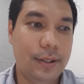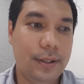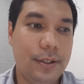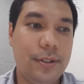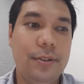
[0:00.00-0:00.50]

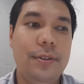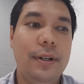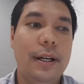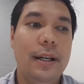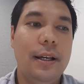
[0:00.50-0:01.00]
Sue,
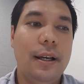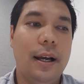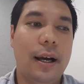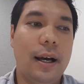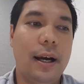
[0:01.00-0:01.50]

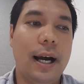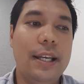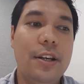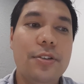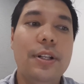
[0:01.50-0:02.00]
I
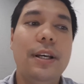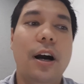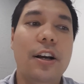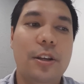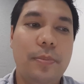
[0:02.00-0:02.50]
usually
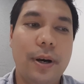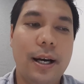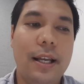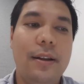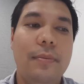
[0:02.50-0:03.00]

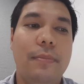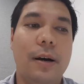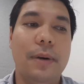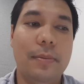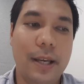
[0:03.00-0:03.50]
occupied by my